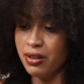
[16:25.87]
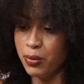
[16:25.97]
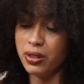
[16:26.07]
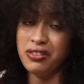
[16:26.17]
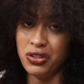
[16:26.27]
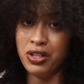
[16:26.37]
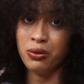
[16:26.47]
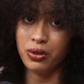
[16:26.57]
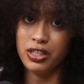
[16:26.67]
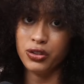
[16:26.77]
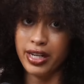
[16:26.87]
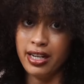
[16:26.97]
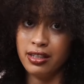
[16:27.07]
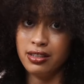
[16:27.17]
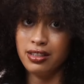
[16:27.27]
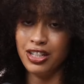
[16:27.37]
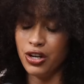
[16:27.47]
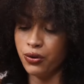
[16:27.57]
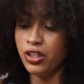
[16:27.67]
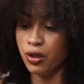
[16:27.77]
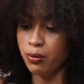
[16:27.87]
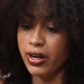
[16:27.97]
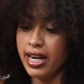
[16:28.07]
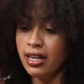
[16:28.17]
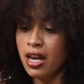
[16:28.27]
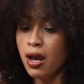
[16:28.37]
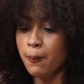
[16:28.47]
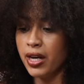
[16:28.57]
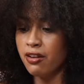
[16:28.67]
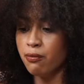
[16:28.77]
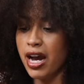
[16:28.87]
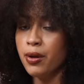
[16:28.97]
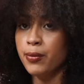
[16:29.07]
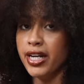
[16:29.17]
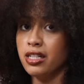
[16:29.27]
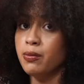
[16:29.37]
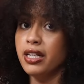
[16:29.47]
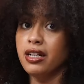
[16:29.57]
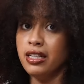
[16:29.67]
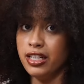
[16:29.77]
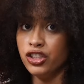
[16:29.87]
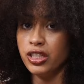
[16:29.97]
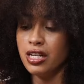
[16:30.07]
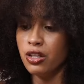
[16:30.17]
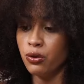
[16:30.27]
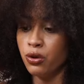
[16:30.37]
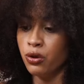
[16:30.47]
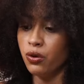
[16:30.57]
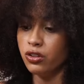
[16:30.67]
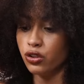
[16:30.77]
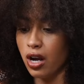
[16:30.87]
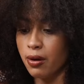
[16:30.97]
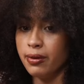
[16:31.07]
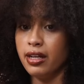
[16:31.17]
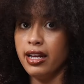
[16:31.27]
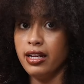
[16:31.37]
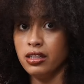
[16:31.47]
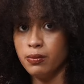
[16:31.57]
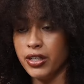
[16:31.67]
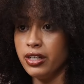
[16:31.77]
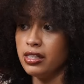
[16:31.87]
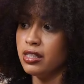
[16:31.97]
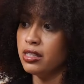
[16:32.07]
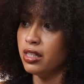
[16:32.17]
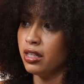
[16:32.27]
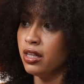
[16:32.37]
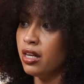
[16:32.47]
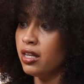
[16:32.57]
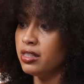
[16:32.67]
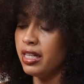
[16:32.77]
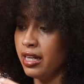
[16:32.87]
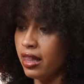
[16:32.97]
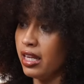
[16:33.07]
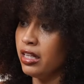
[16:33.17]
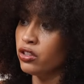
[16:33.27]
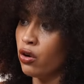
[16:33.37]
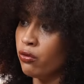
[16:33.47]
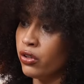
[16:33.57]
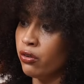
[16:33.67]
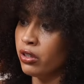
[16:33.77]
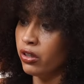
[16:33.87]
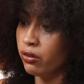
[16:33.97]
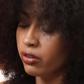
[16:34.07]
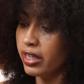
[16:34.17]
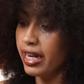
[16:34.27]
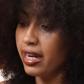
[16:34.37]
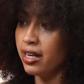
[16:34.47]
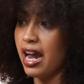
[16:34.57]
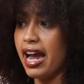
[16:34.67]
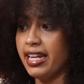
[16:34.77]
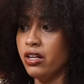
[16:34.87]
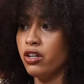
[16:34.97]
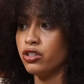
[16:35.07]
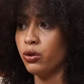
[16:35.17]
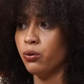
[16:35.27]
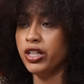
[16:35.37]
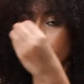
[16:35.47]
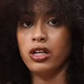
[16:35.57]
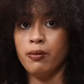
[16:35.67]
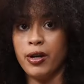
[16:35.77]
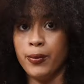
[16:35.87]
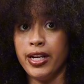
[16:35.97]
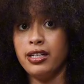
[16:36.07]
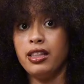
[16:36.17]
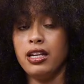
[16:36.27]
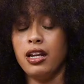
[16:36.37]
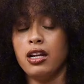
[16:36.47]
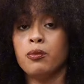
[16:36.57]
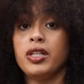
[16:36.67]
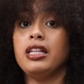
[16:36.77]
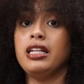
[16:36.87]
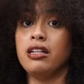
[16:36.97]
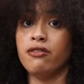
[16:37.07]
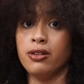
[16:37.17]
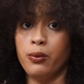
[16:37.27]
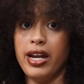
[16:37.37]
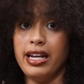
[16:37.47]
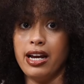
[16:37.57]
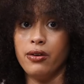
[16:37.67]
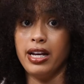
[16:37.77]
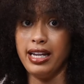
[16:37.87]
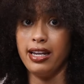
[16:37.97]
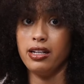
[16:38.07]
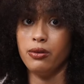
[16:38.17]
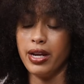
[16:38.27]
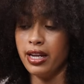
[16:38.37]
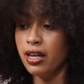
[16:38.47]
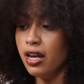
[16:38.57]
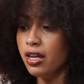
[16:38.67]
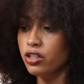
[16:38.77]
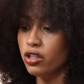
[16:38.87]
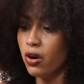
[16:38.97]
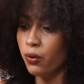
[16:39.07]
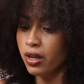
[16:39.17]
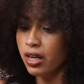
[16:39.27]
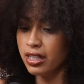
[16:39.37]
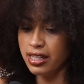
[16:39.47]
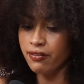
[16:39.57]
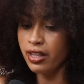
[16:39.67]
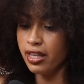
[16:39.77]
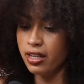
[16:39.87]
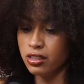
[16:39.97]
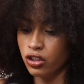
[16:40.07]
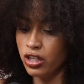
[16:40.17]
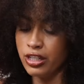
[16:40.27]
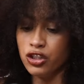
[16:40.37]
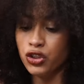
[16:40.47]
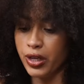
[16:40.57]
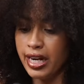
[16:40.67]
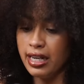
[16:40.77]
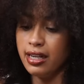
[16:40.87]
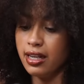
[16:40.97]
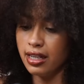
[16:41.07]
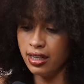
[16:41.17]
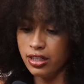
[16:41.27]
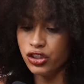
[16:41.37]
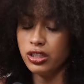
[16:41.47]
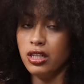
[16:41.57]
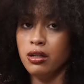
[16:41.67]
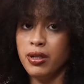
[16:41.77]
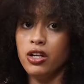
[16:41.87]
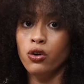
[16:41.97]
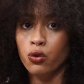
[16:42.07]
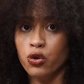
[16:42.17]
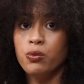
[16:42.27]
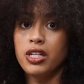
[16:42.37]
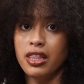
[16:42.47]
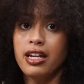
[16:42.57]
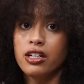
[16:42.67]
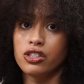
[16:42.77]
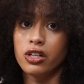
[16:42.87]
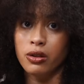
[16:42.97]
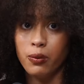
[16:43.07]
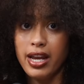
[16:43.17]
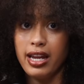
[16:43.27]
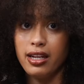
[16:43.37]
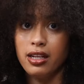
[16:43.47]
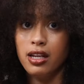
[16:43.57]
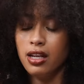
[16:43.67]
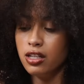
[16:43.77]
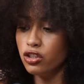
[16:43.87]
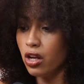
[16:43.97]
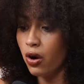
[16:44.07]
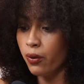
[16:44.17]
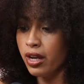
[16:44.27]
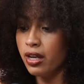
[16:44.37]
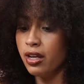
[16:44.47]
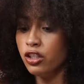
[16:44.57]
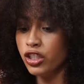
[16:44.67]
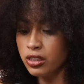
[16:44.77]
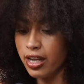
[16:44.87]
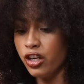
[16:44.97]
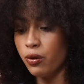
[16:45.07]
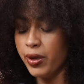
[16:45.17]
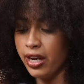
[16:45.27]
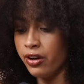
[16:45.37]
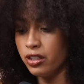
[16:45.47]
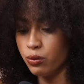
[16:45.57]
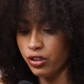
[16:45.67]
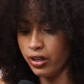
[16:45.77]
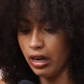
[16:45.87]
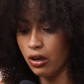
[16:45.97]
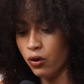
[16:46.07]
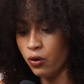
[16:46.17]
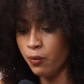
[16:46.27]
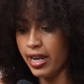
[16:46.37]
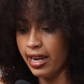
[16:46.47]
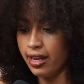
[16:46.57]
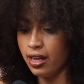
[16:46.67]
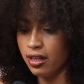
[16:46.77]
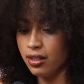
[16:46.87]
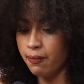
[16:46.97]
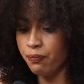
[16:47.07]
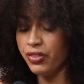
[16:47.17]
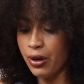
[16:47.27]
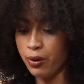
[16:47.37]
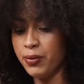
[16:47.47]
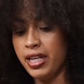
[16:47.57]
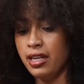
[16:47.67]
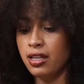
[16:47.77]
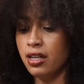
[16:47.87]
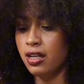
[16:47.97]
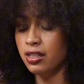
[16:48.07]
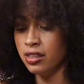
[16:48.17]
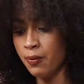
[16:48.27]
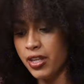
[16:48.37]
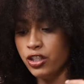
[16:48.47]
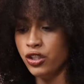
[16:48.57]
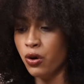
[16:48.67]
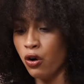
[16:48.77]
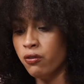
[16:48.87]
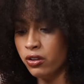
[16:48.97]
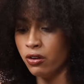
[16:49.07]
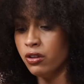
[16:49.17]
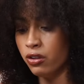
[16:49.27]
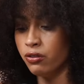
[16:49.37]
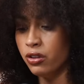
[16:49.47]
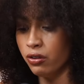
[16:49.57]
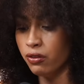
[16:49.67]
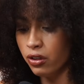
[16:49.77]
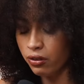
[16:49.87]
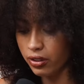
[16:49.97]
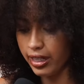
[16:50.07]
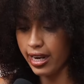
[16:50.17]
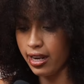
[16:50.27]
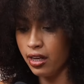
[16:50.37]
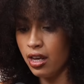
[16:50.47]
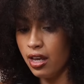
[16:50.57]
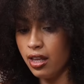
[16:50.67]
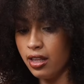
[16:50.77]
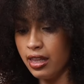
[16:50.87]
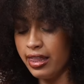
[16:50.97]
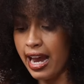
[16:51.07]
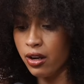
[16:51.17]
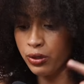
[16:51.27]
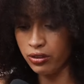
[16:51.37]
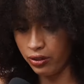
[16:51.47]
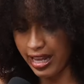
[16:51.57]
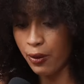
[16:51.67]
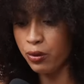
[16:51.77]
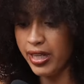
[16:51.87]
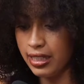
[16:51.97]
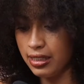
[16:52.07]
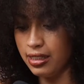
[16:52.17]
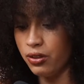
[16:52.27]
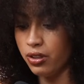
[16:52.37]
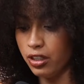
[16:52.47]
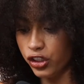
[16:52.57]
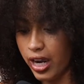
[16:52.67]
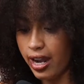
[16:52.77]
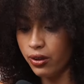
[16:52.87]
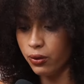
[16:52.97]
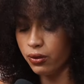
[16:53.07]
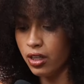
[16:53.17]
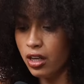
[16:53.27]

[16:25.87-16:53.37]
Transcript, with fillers: He believes you can retrain, you know, your brain. But if my brain has been conditioned through trauma and experiences and seeing things over and over and over again, I can also retrain my brain to think a completely different way now again, right? So, cuz everything is is training and conditioning and being groomed to think a certain way. So, just like your parents when you're at home and they repeat something to you over and over and over and over and over again, that will that will be instilled in a child.